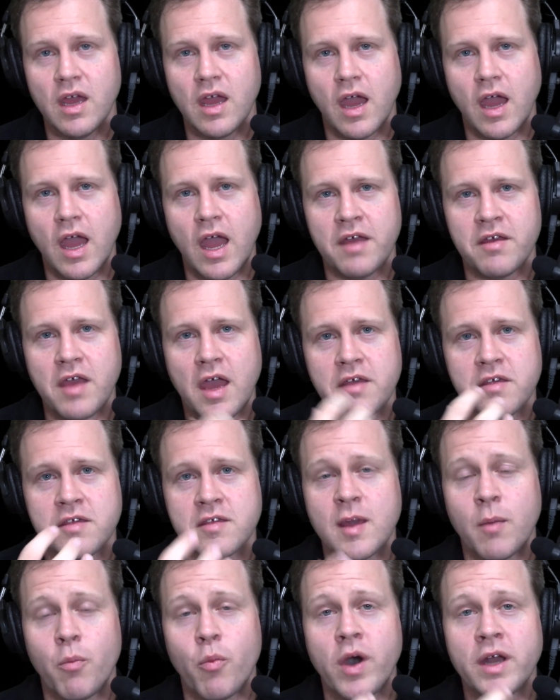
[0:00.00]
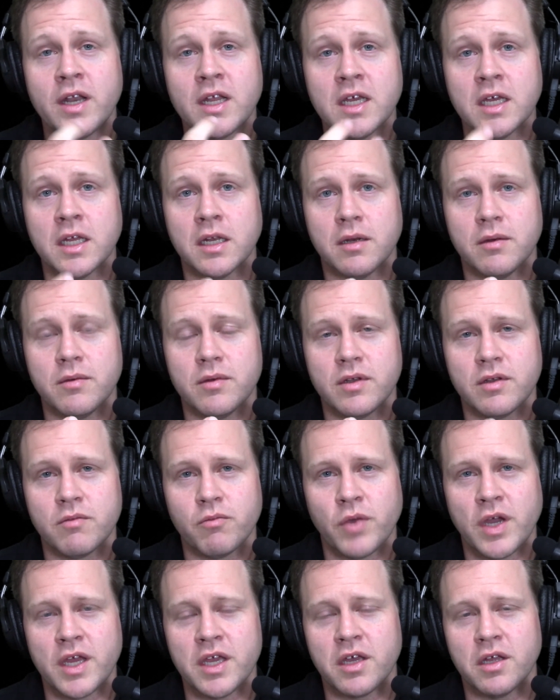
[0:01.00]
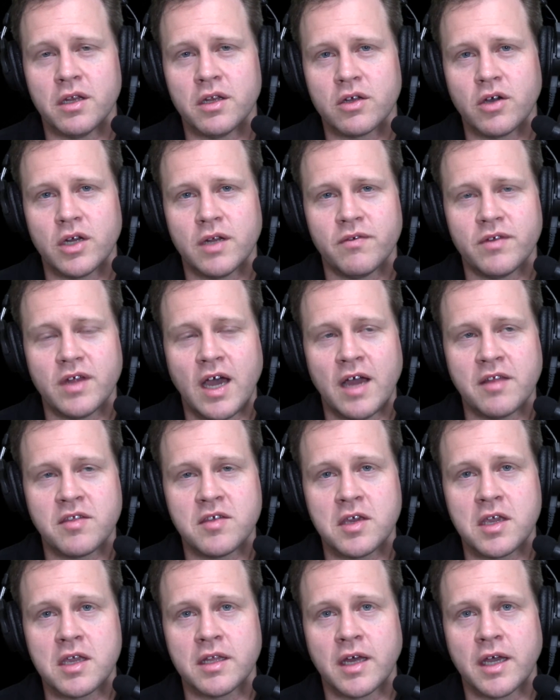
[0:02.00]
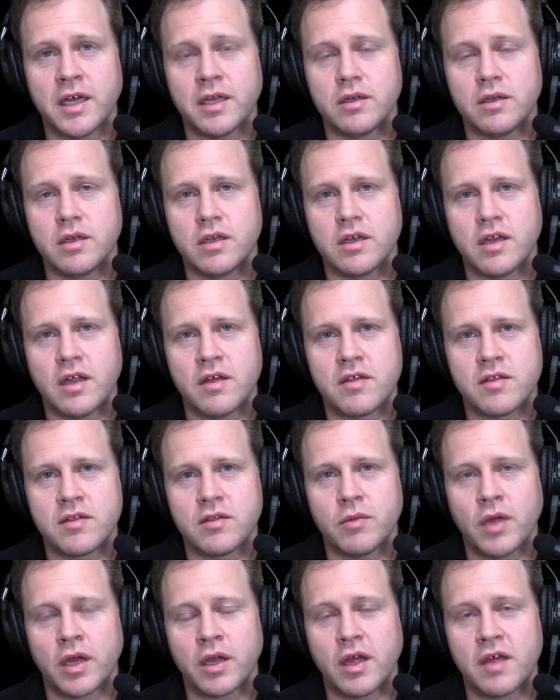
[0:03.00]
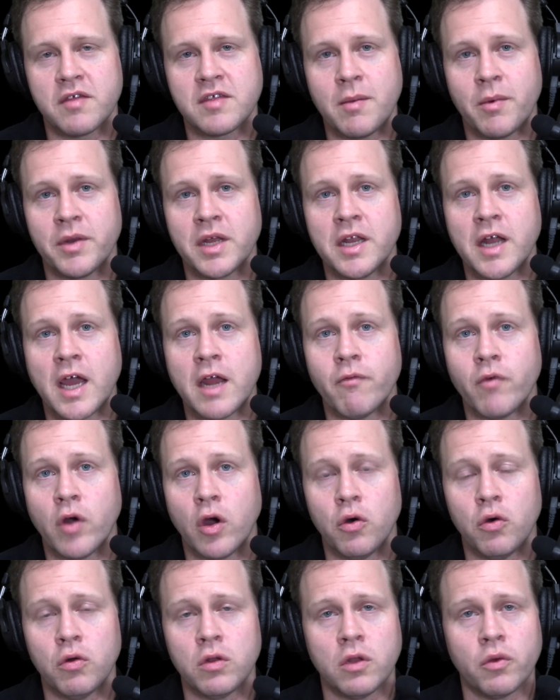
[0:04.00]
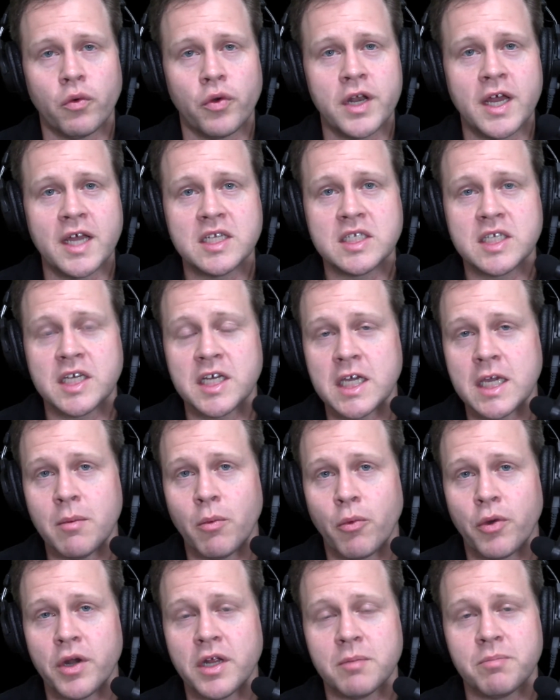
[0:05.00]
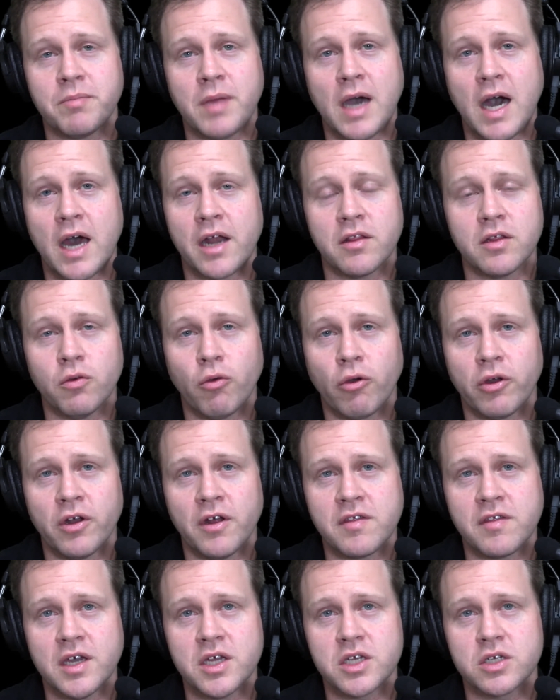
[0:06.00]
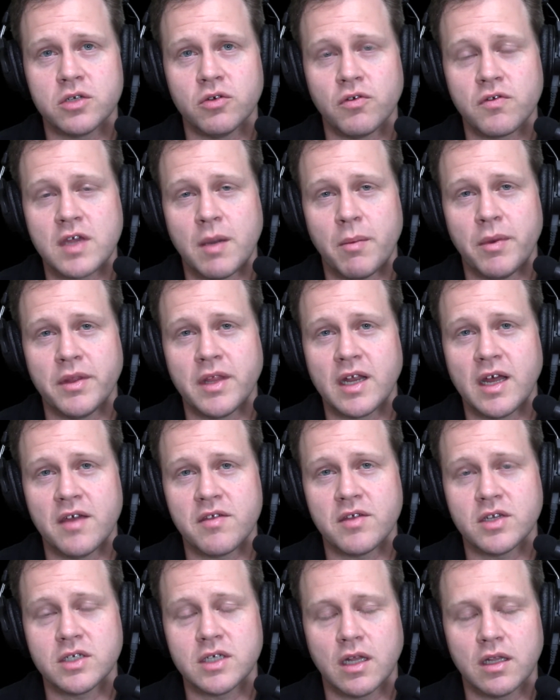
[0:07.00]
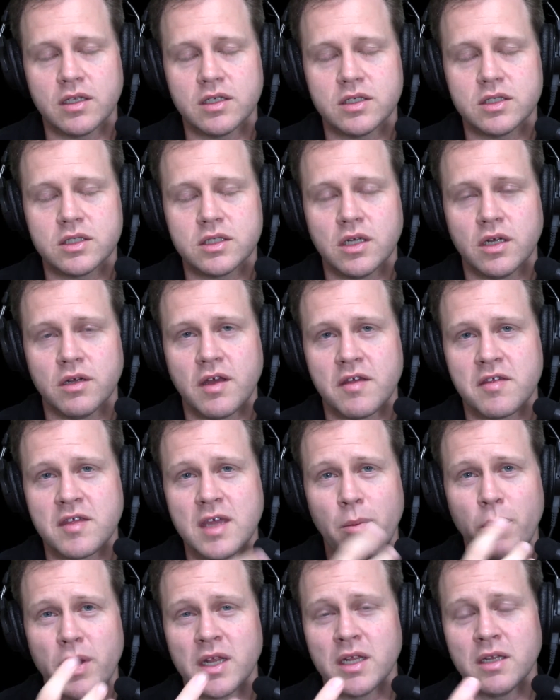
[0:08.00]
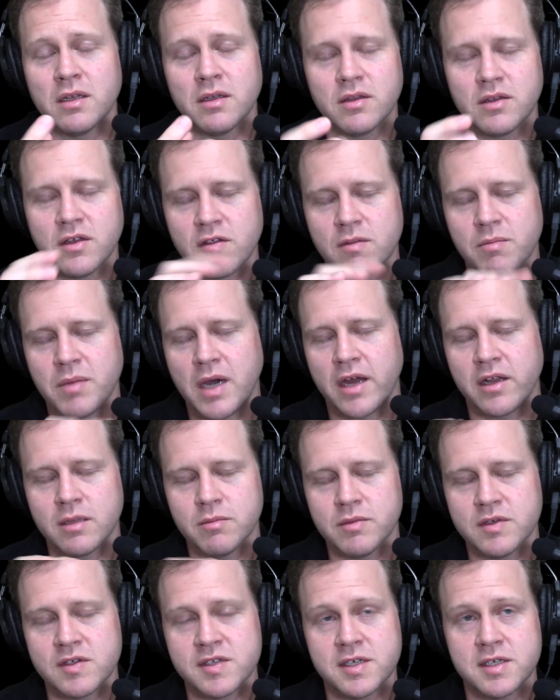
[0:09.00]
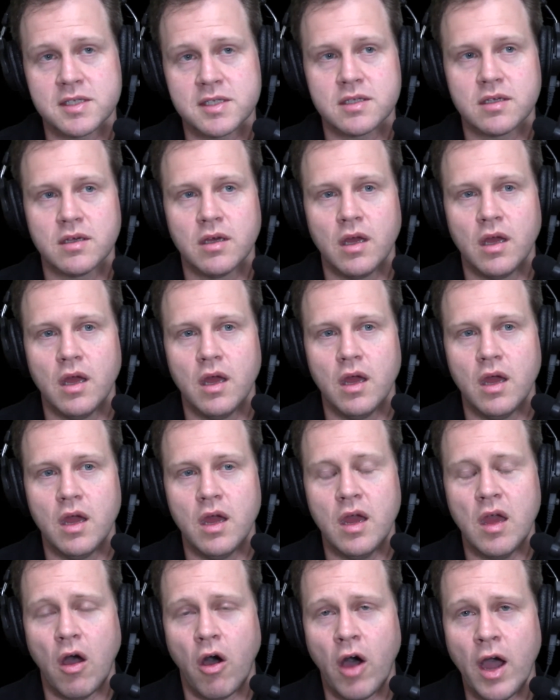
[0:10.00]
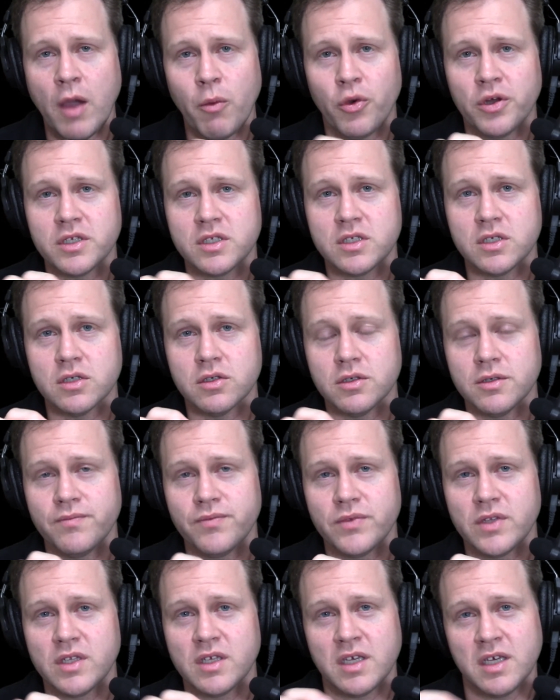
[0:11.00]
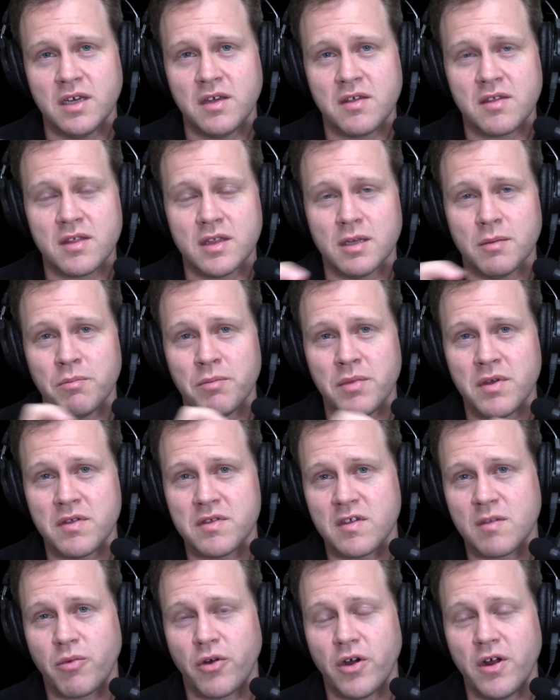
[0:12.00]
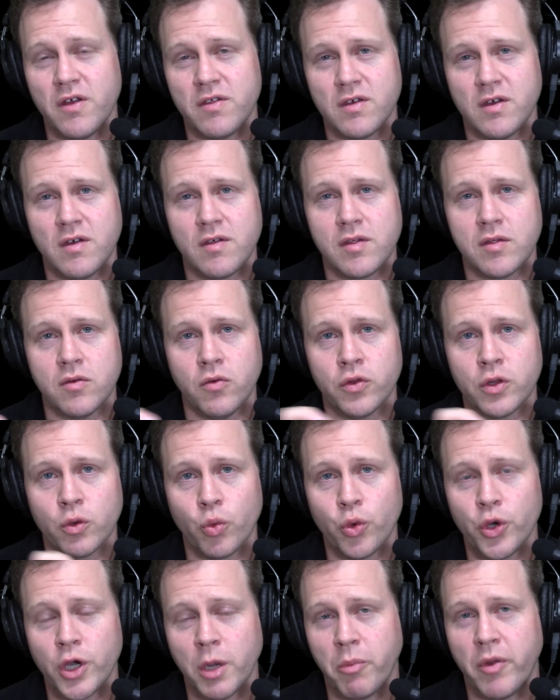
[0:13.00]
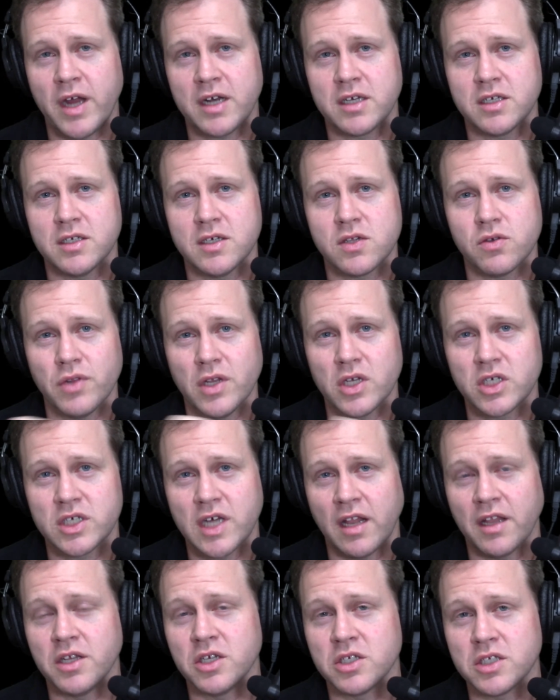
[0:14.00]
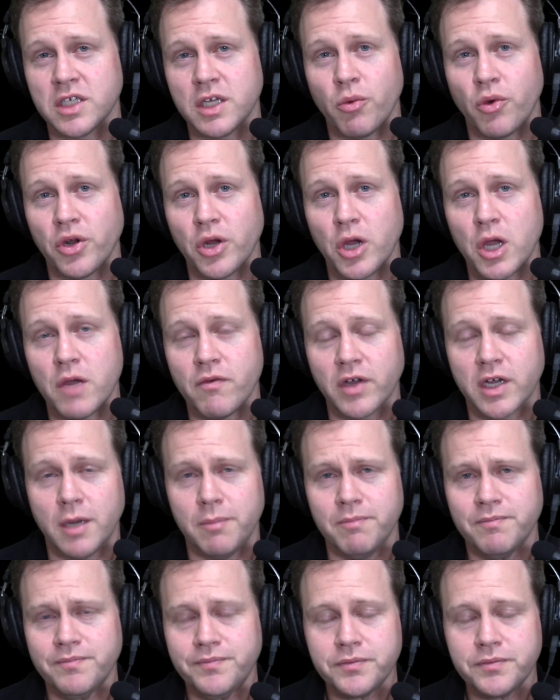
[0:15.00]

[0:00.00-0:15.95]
As someone in where you can kind of articulate, like someone in a role or in a team or in a part of the organization or someone that has a challenge. As someone in this part of the business, I want to. Here's the business process or the work practice or the challenge that you want to overcome